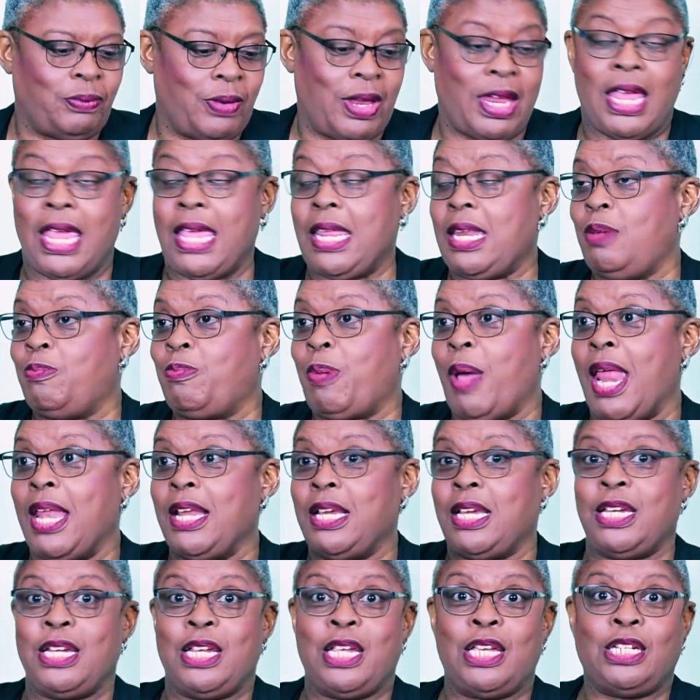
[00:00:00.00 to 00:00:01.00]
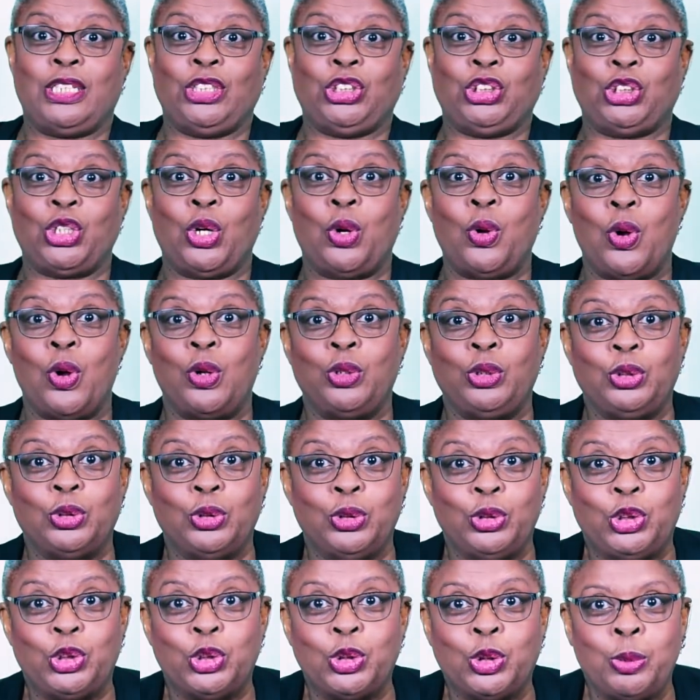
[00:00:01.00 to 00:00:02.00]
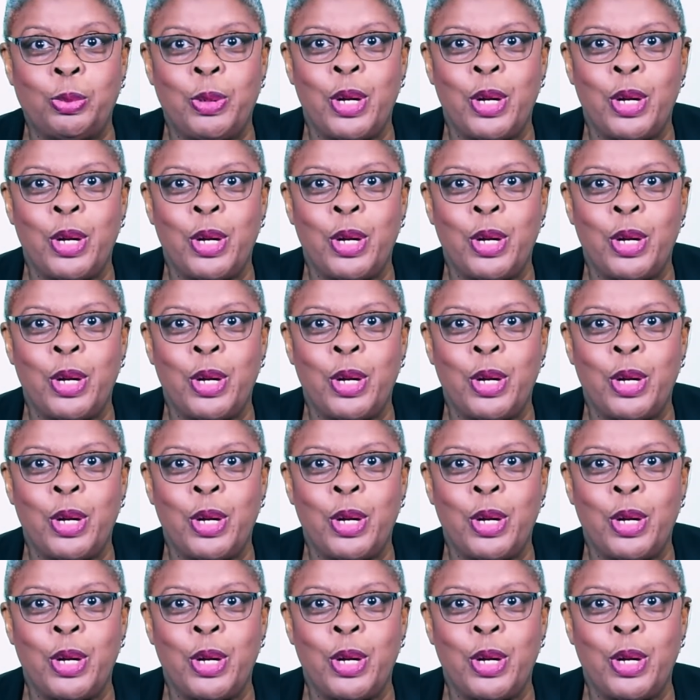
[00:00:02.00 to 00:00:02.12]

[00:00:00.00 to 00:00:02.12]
Anybody can get a show on YouTube.